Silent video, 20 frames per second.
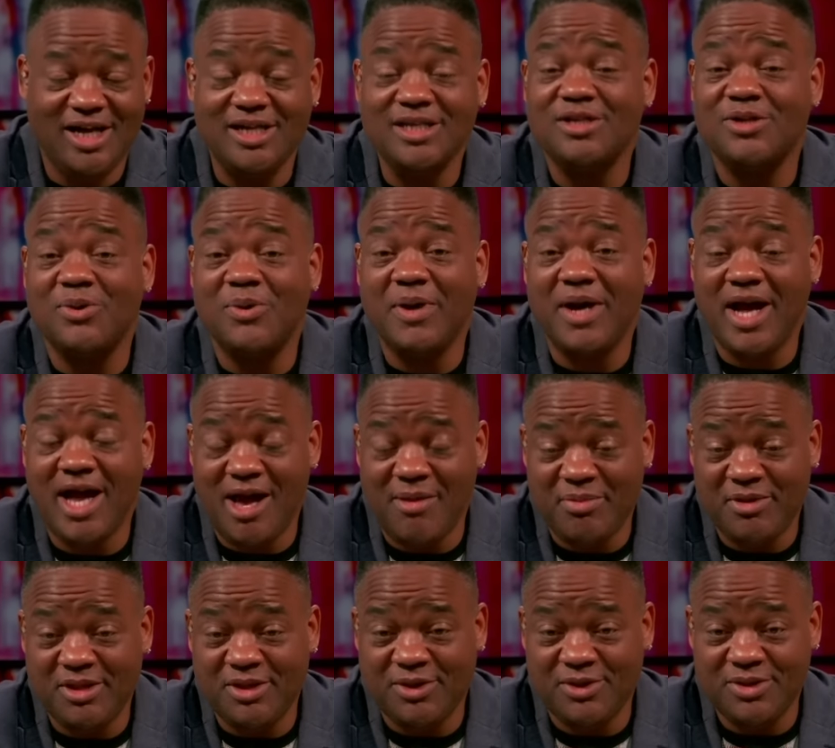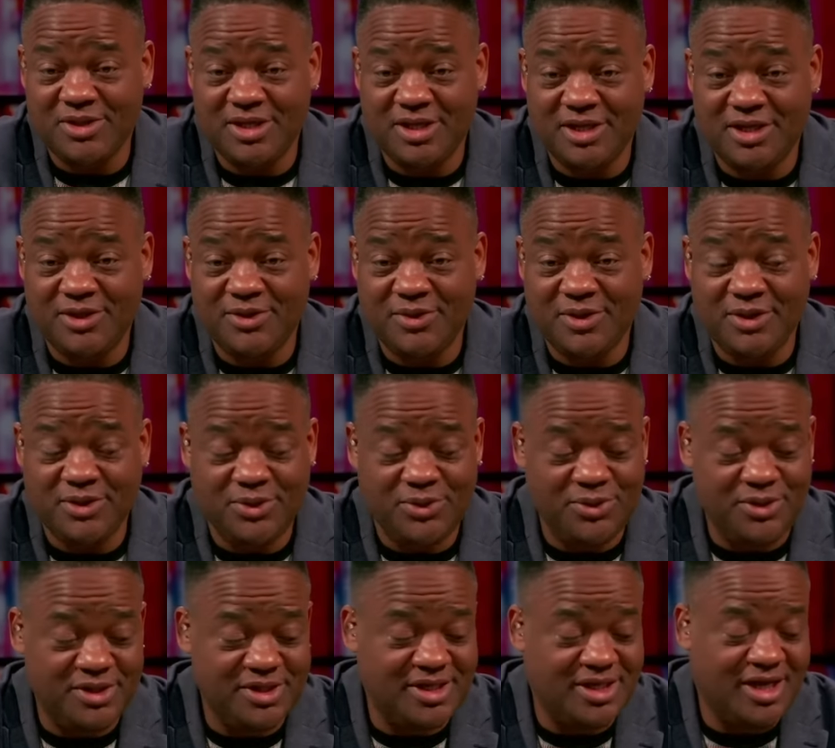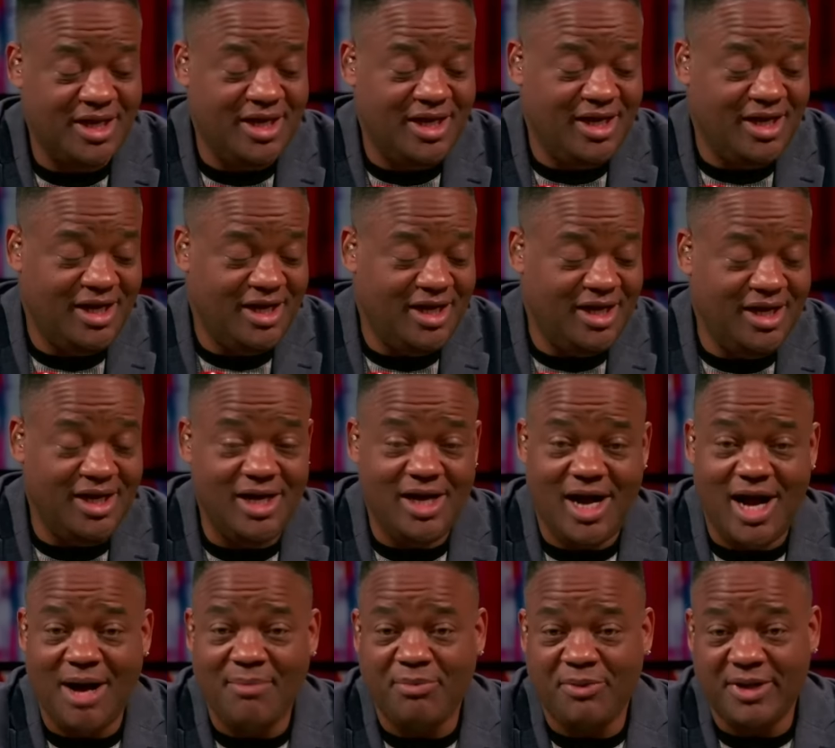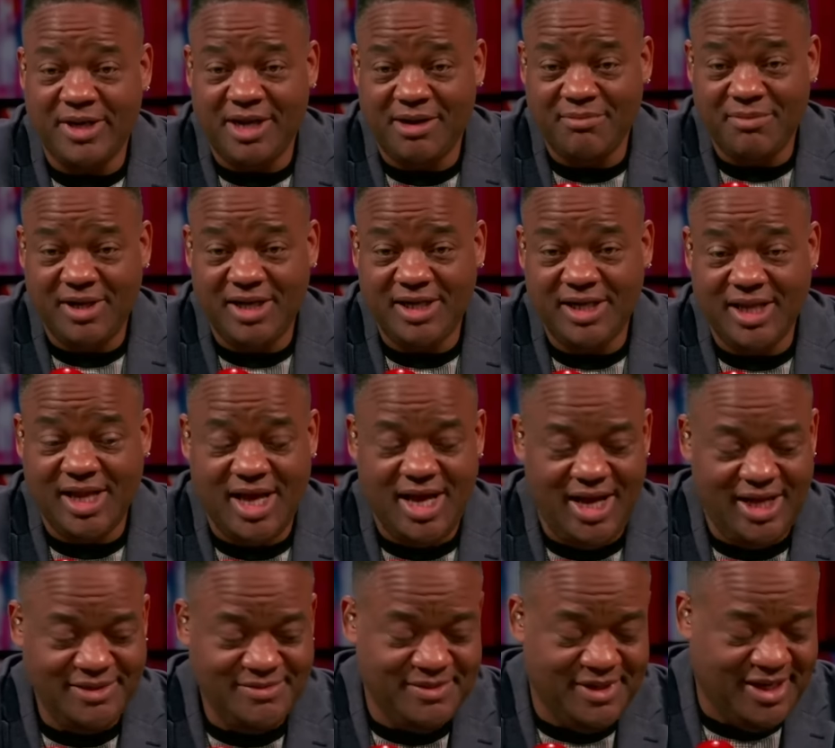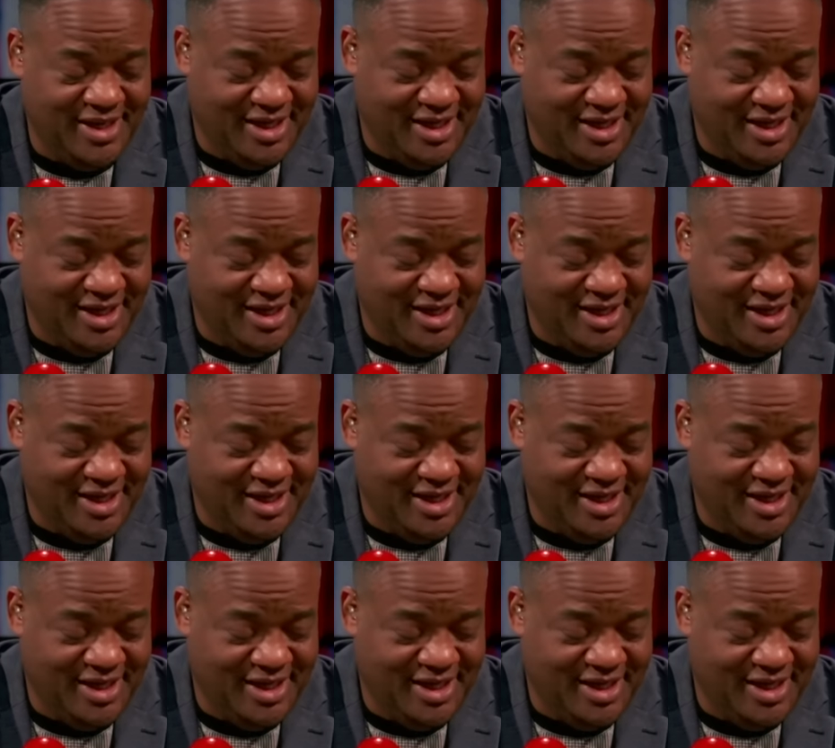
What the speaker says: So happy Thursday to you and yours. Hop on that money line.